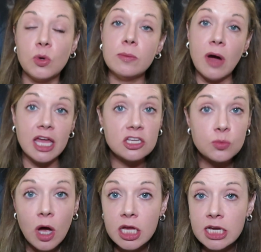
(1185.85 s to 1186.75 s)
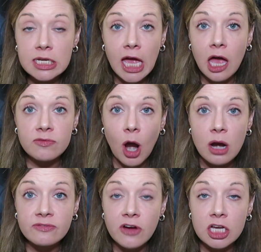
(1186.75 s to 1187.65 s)
We might as well get to have
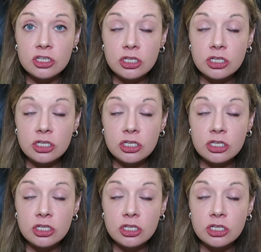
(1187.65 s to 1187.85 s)
our fun